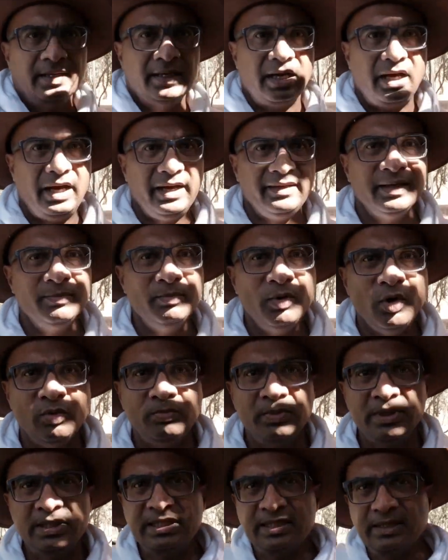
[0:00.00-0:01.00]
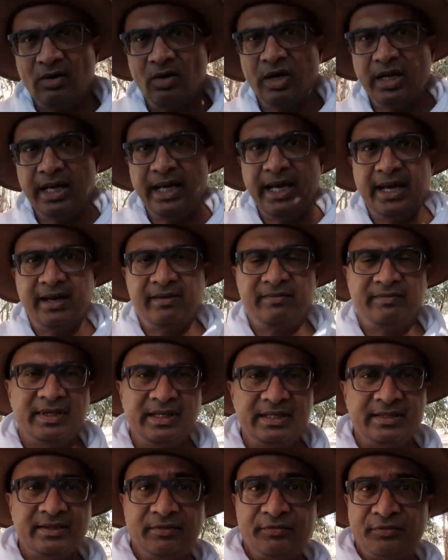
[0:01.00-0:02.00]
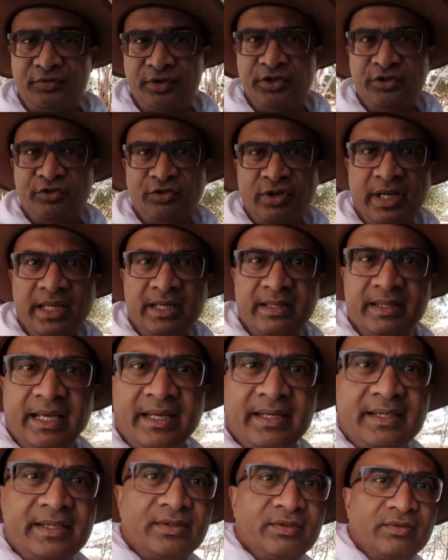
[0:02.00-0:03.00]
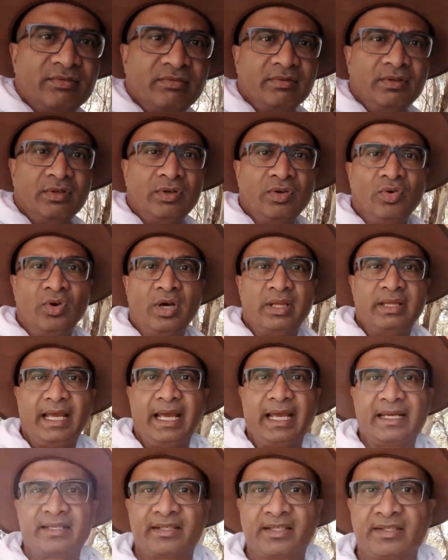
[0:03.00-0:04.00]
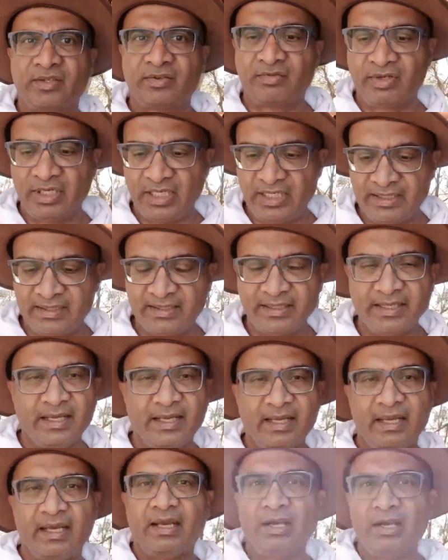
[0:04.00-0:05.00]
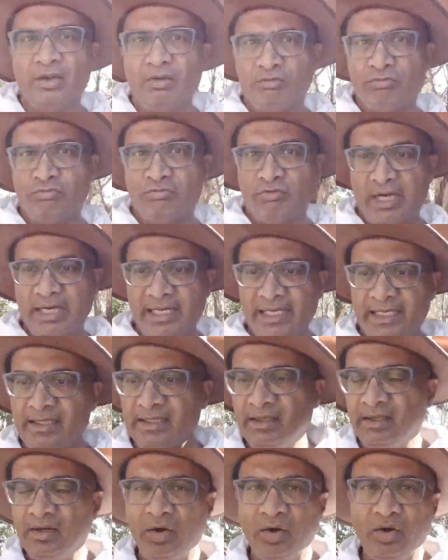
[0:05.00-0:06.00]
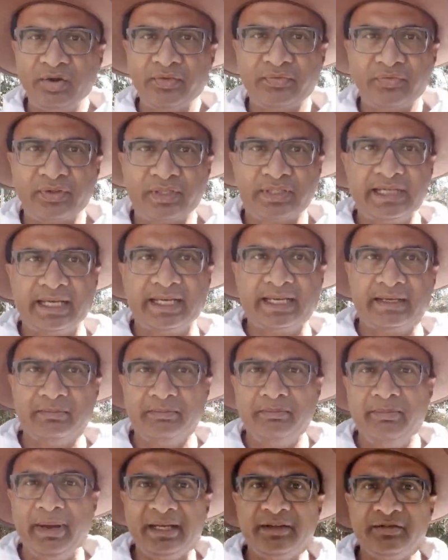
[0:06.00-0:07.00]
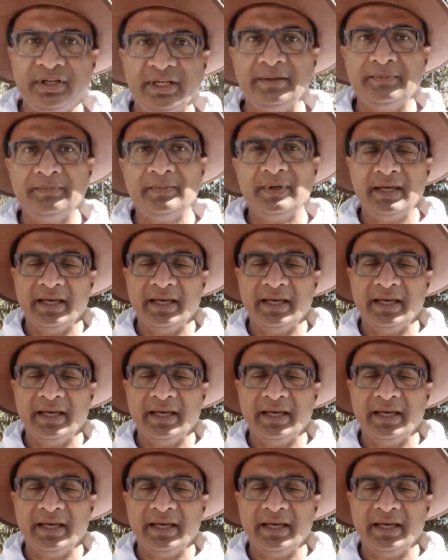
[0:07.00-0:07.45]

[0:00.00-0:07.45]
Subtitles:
Now at the moment, all I have is the fridge running. There is no other accessories running off the second battery.